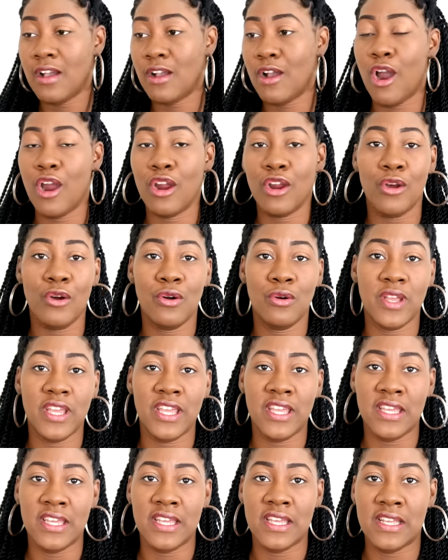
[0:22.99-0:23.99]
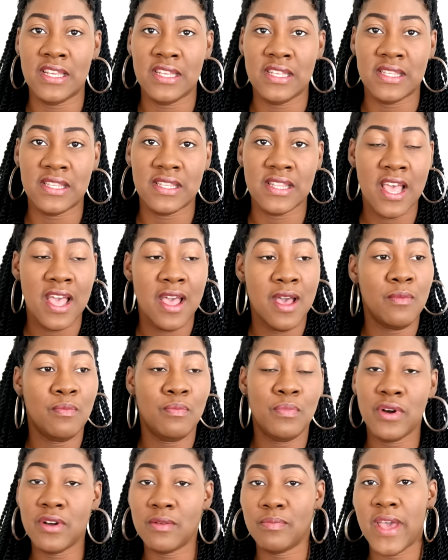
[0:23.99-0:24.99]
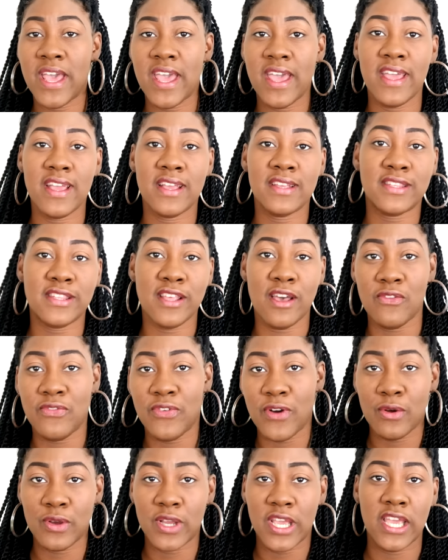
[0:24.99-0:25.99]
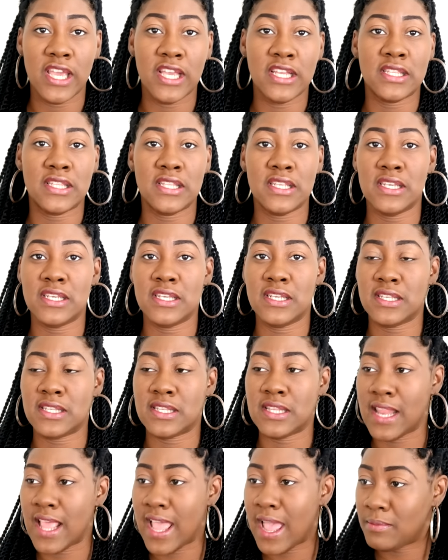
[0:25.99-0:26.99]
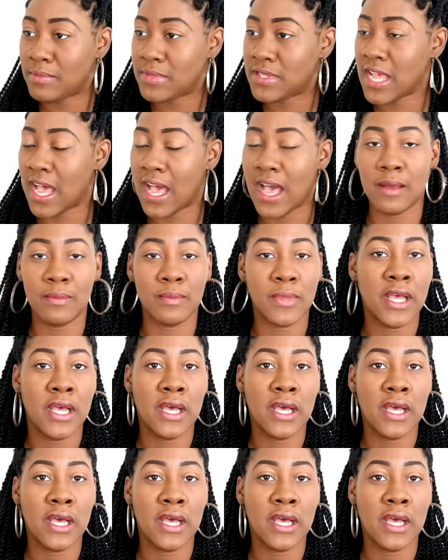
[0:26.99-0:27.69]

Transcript: Cargo is book bags, cell phone cases, laptop,